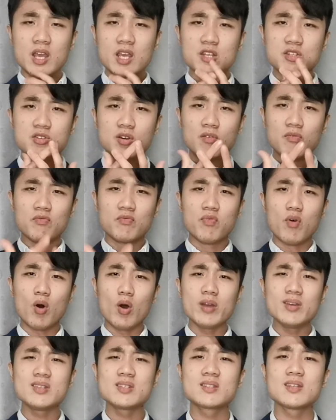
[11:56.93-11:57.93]
is your
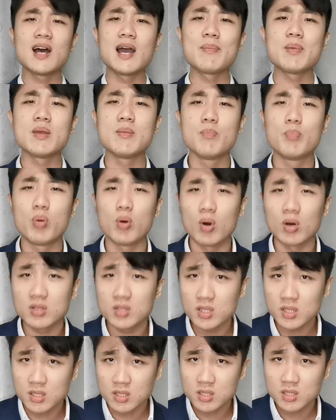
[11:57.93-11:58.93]
voice type
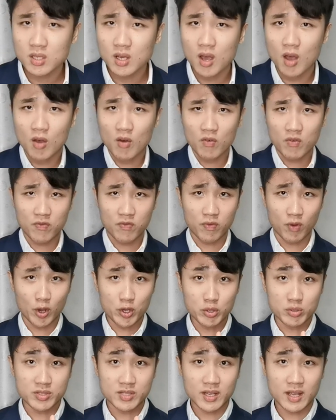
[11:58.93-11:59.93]
important
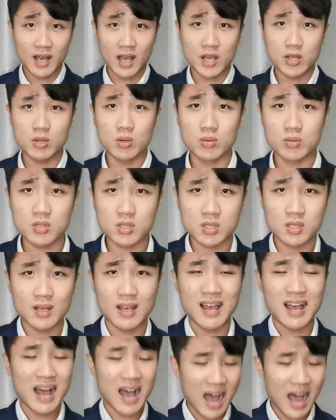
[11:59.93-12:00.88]
for you to sing high notes?